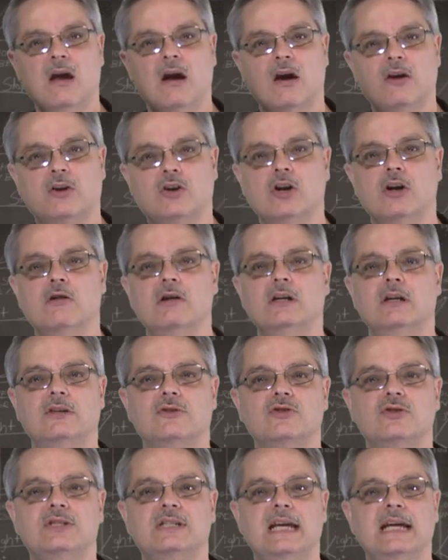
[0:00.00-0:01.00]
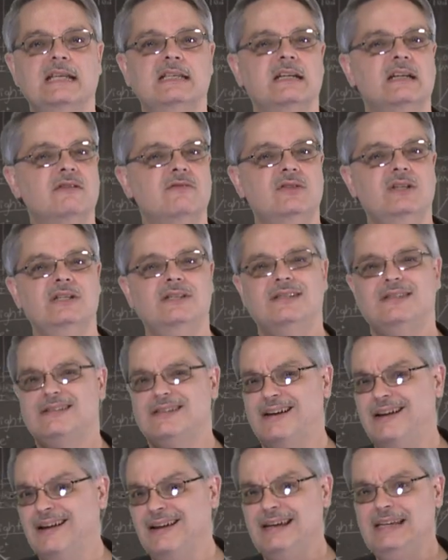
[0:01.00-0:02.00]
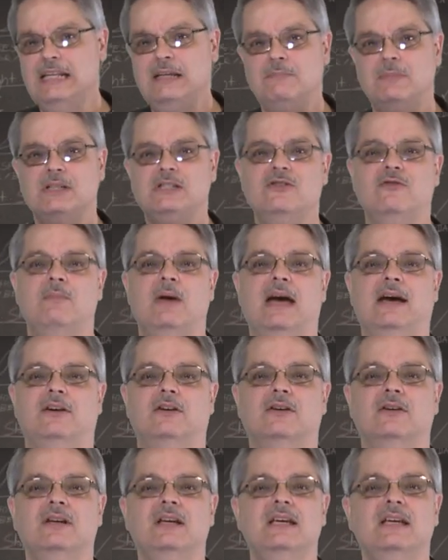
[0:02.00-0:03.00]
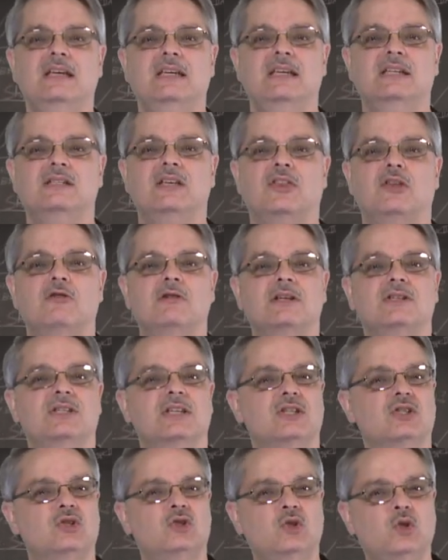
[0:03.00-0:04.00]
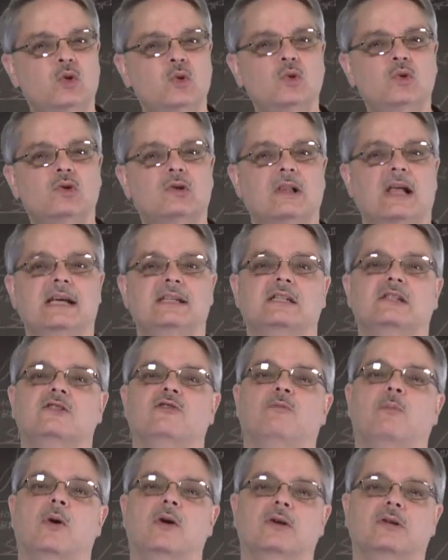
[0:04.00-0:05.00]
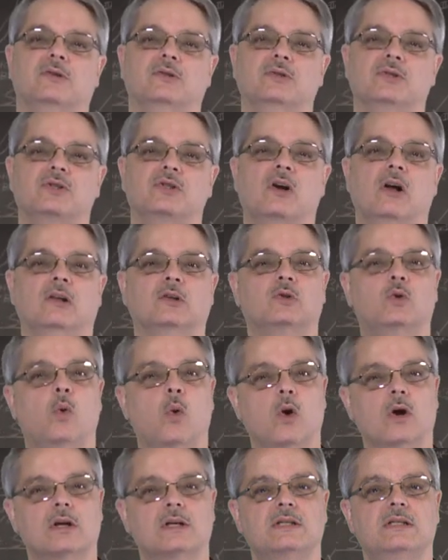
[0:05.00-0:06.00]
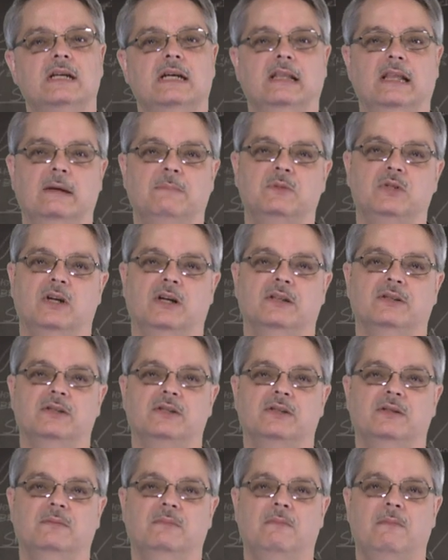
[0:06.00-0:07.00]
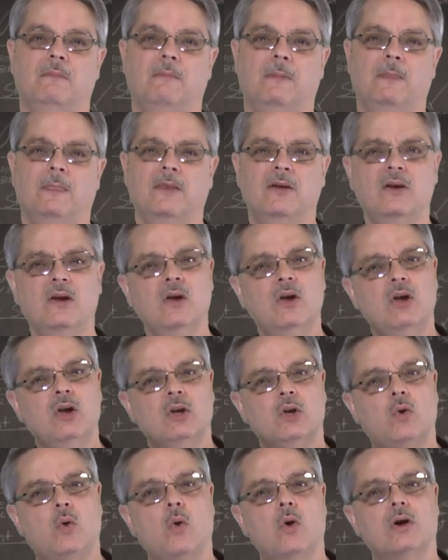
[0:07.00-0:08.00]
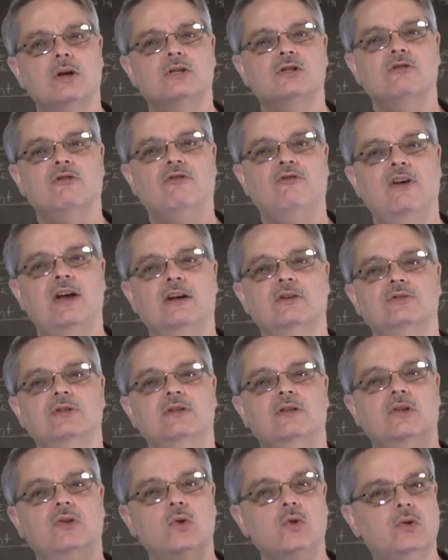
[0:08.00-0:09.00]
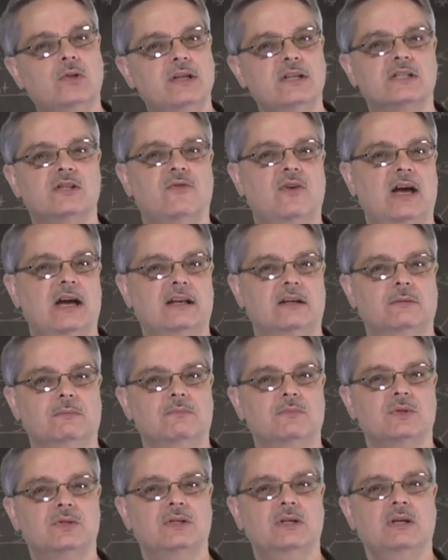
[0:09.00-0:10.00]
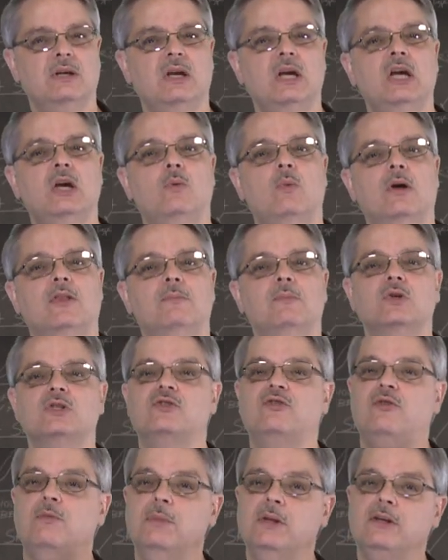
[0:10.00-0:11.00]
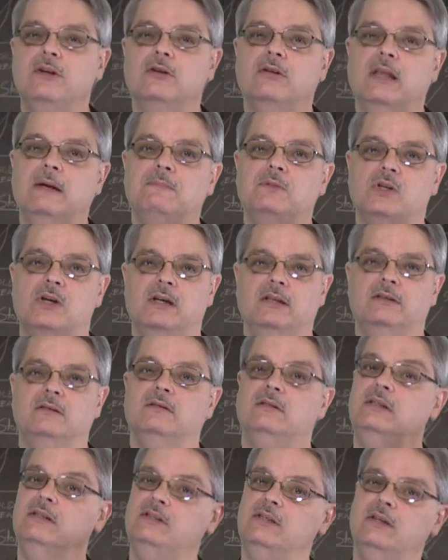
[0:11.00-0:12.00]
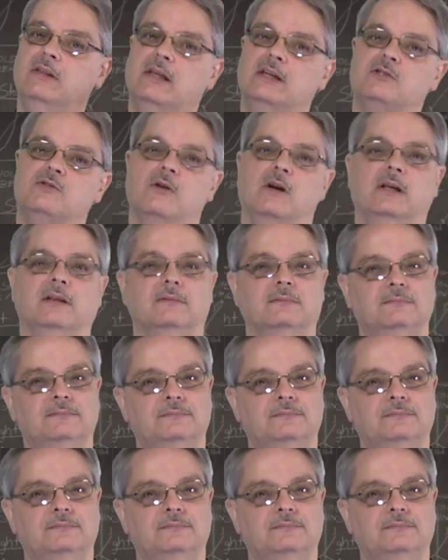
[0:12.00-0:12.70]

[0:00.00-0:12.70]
Our current understanding of these tiny bits of matter is that there exist two classes of particles called quarks and leptons. Quarks are found in the nucleus of atoms, while the most familiar lepton is the electron.